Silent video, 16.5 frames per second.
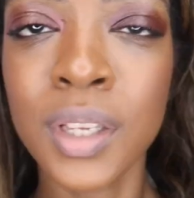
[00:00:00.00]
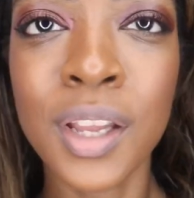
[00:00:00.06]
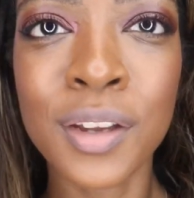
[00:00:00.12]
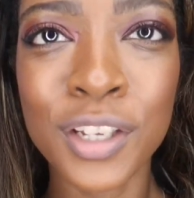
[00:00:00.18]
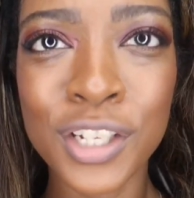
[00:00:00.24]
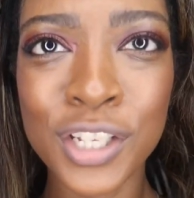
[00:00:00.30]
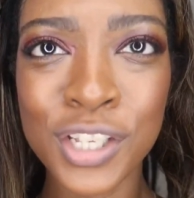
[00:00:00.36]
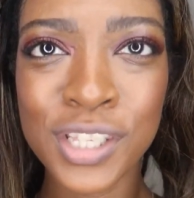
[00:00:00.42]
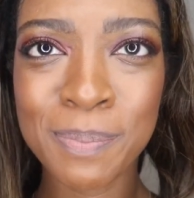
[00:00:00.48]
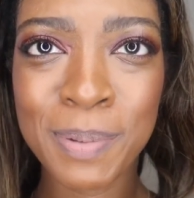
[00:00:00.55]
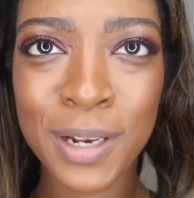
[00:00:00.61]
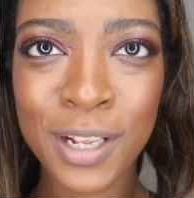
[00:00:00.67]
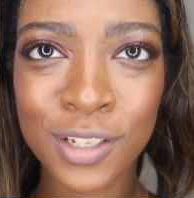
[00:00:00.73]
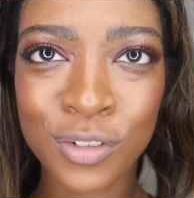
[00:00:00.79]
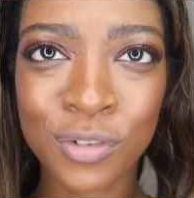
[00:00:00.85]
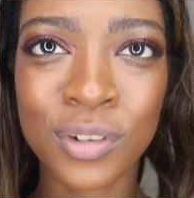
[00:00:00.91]
gonna use the
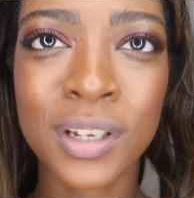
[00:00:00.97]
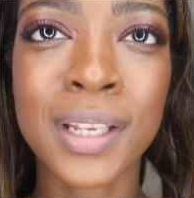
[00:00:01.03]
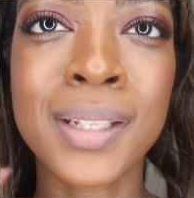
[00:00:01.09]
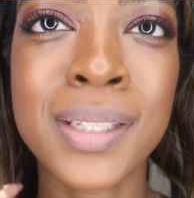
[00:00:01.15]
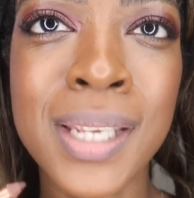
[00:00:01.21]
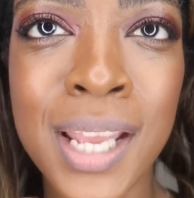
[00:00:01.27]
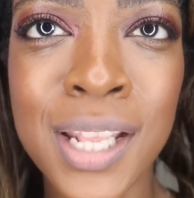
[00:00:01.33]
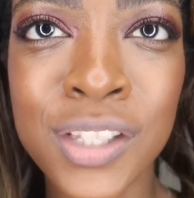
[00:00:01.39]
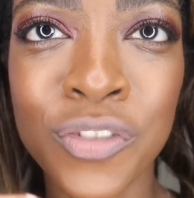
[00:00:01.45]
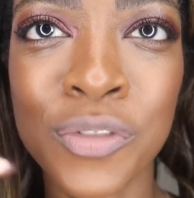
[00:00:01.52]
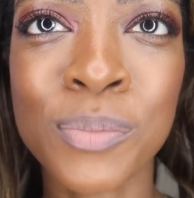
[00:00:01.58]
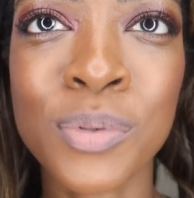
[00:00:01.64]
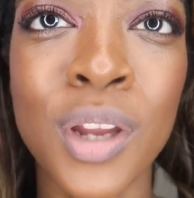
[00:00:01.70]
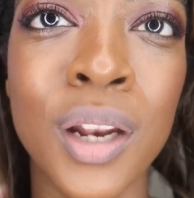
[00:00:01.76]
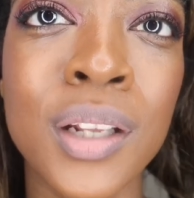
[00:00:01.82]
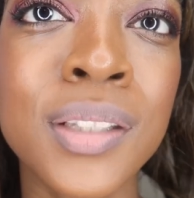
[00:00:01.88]
Pillow Talk Intense from
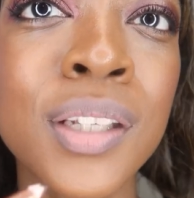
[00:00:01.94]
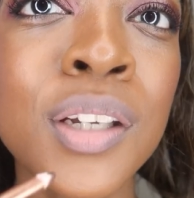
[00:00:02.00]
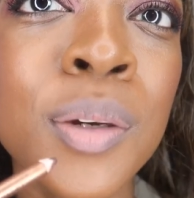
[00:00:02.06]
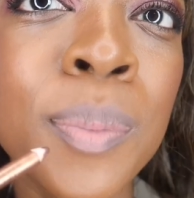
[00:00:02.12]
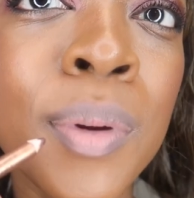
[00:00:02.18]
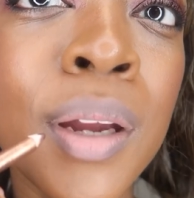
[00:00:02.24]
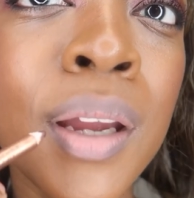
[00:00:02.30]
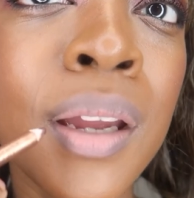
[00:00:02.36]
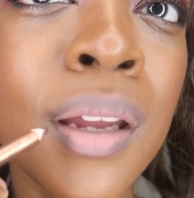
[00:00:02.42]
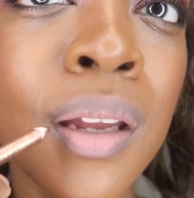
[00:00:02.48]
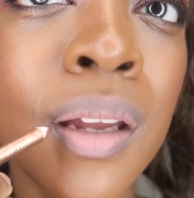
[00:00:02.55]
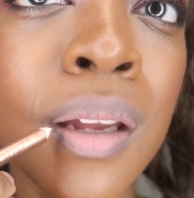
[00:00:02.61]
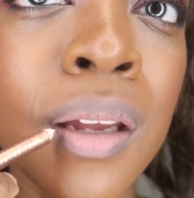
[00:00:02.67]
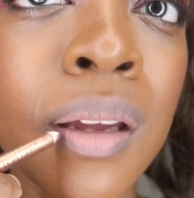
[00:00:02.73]
Charlotte Tilbury.